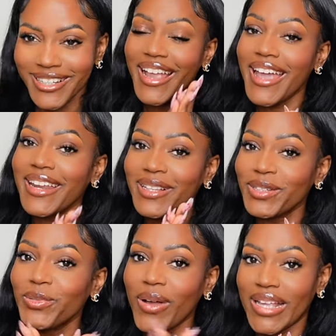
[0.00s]
and
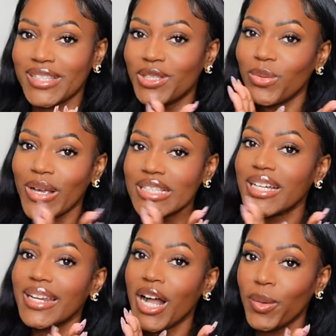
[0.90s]
include weights the weights are
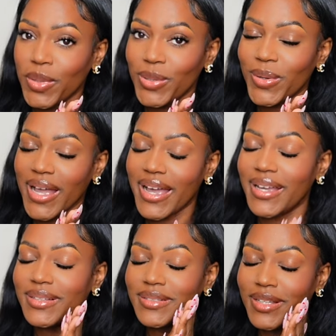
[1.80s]
going to help you
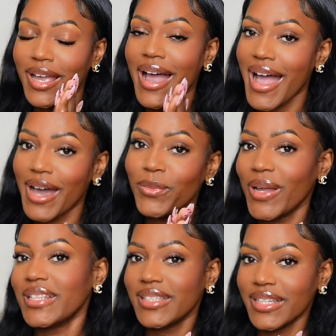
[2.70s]
okay add weights